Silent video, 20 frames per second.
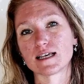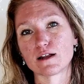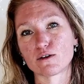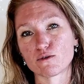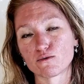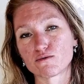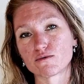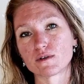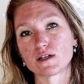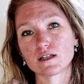
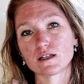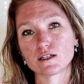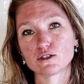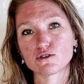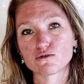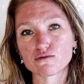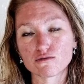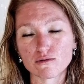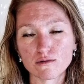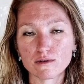really
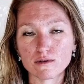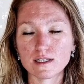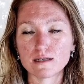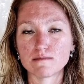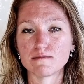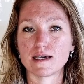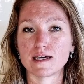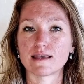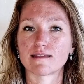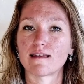truly
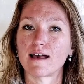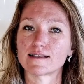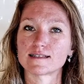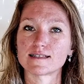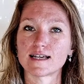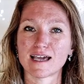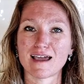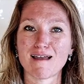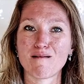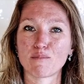make that
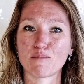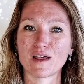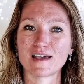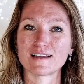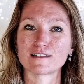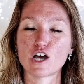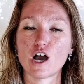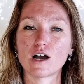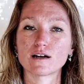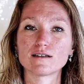second blank
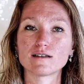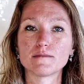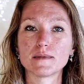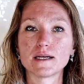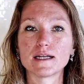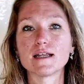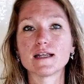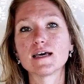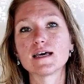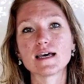document
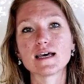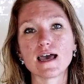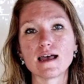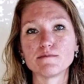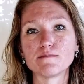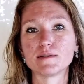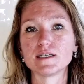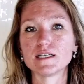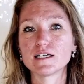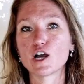and
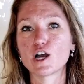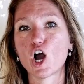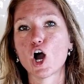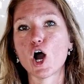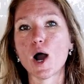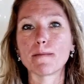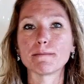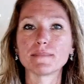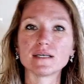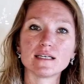be
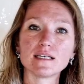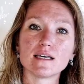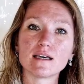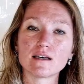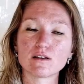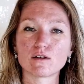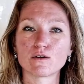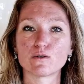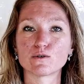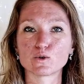copying
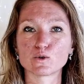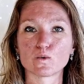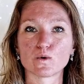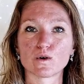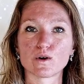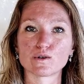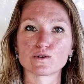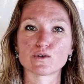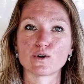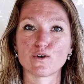those words
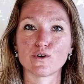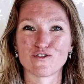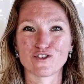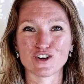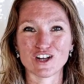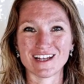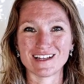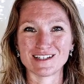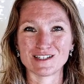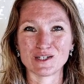over
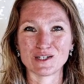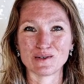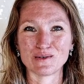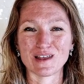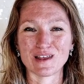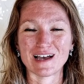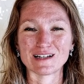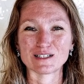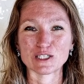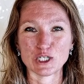into
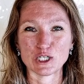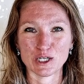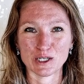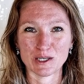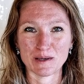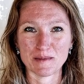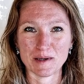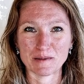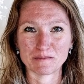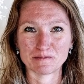that document.